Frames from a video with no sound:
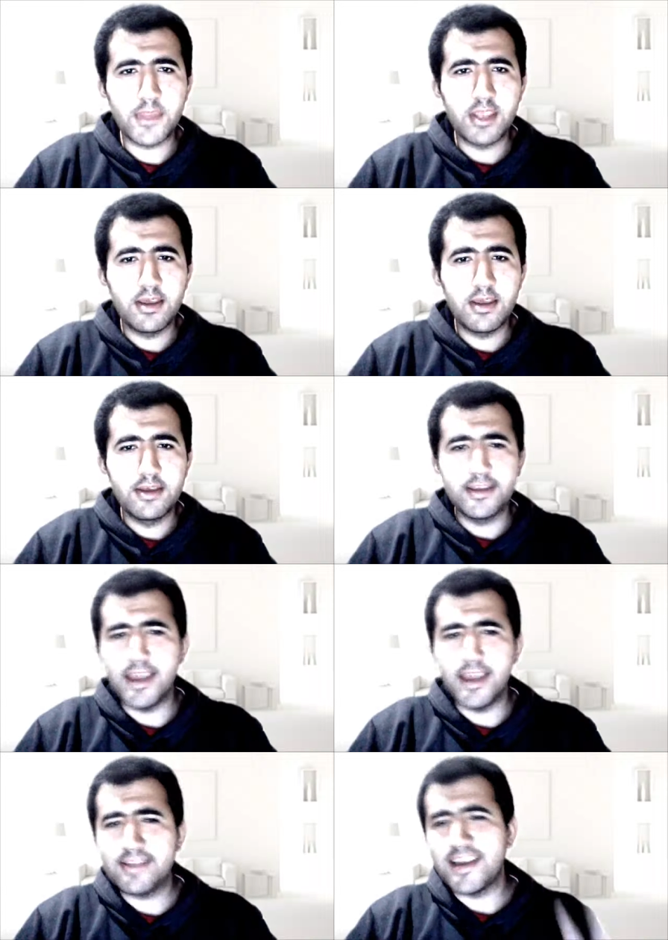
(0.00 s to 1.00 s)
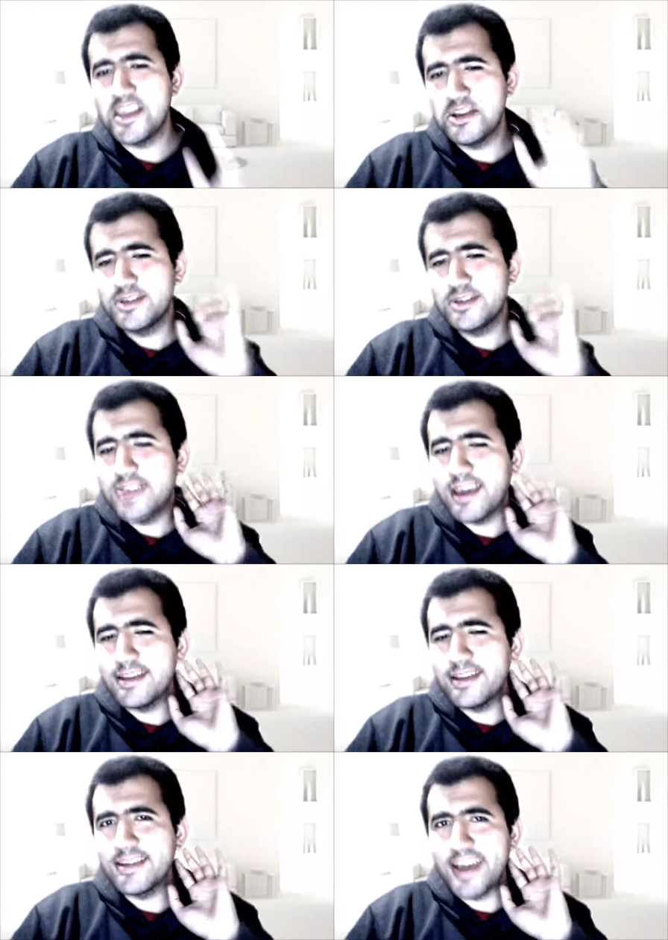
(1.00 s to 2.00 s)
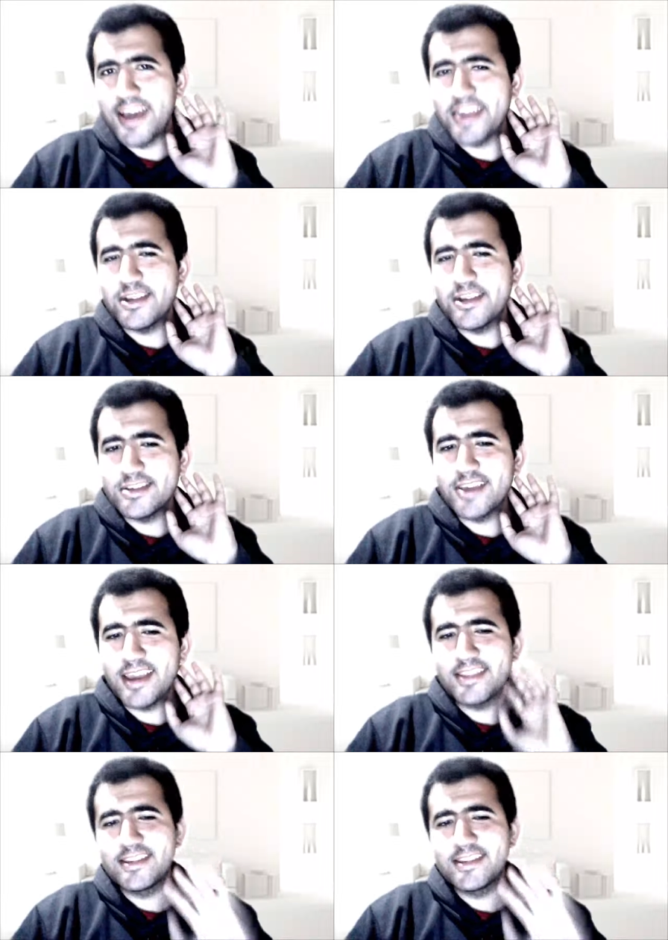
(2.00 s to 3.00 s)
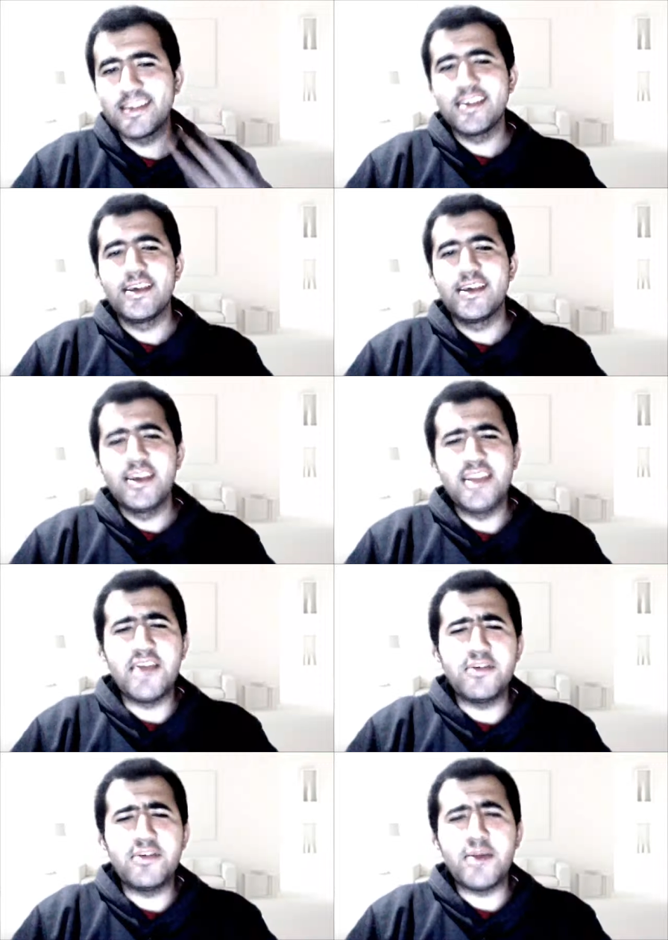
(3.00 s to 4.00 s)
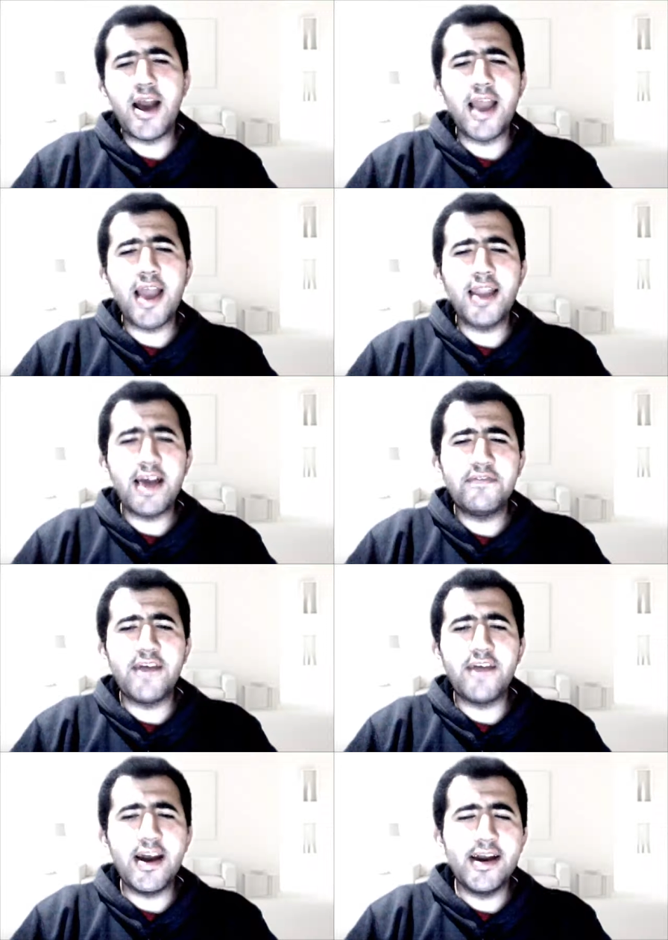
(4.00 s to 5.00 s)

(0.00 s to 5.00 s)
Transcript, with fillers: Yes, I hear you say it. I hear you say it. Never mind, I'll find